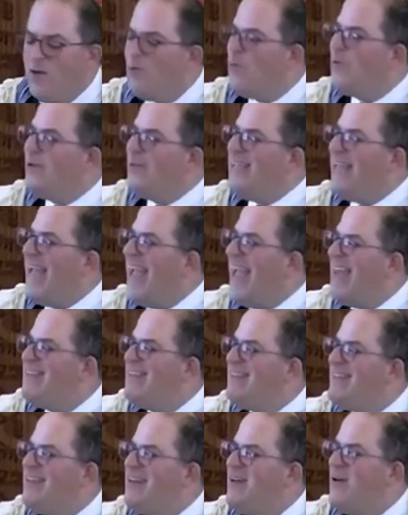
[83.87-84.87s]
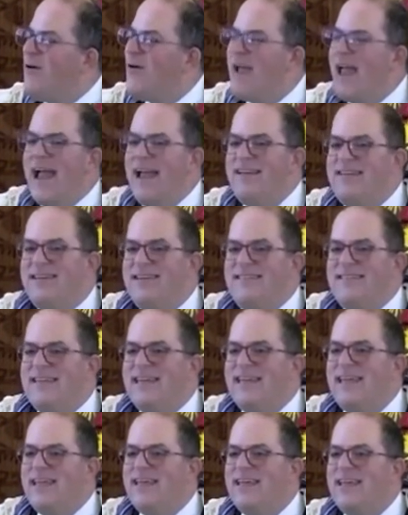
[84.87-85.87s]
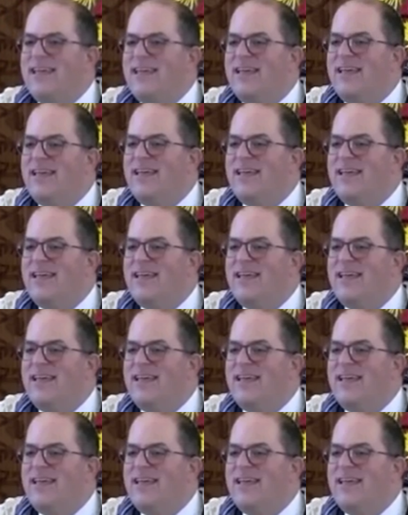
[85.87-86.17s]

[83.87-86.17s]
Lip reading: creation or entity